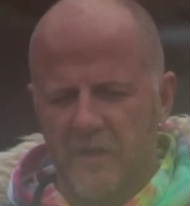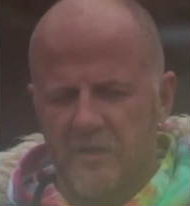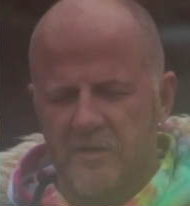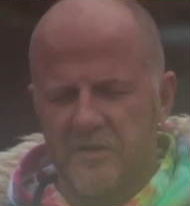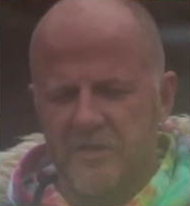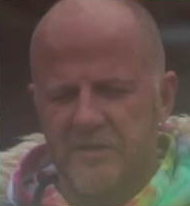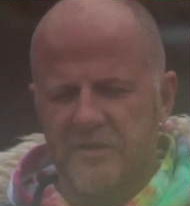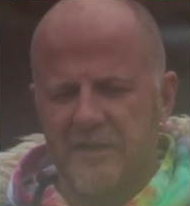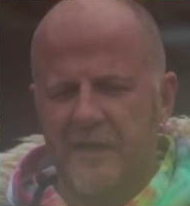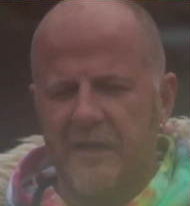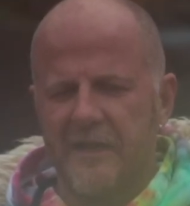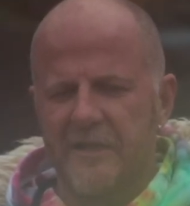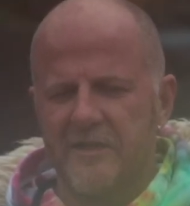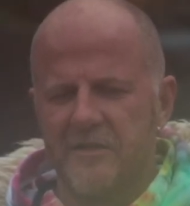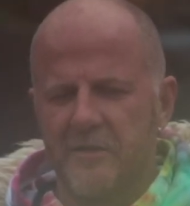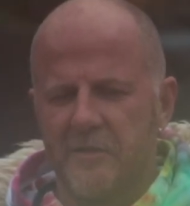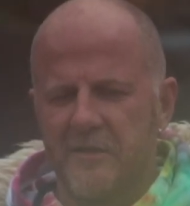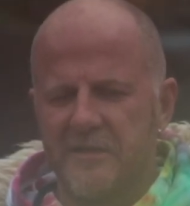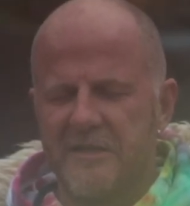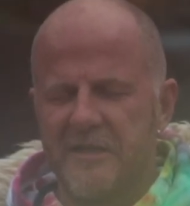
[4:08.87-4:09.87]
just getting
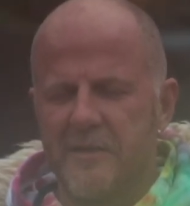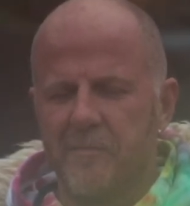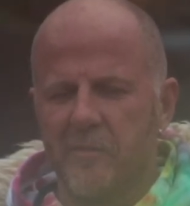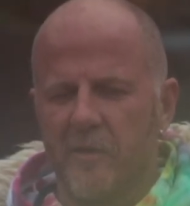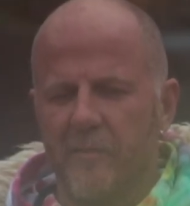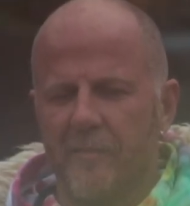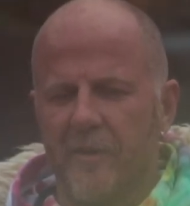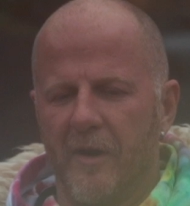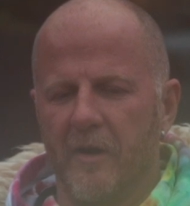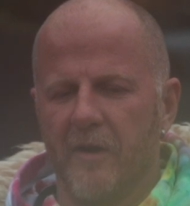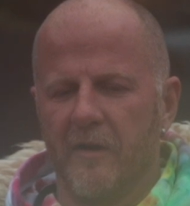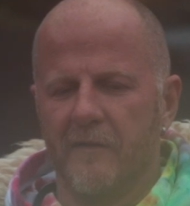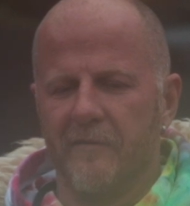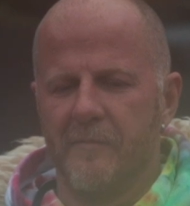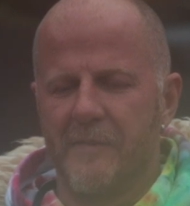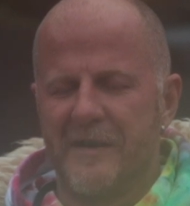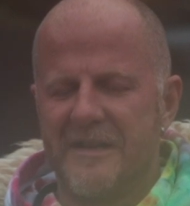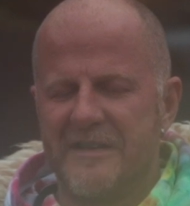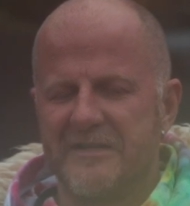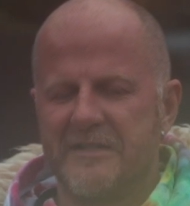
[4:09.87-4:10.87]
to a deeper part of
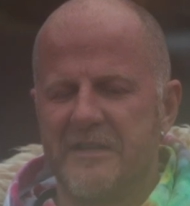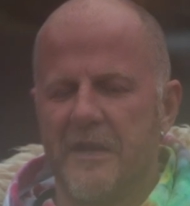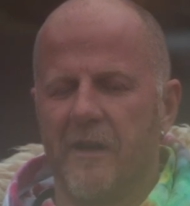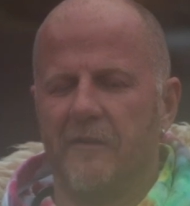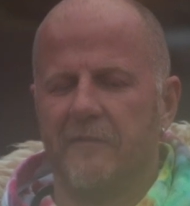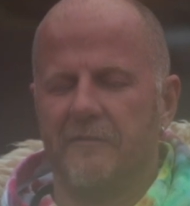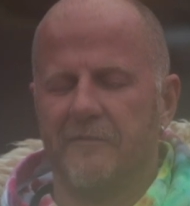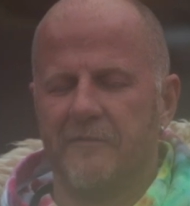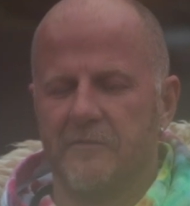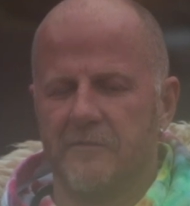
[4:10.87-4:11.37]
myself.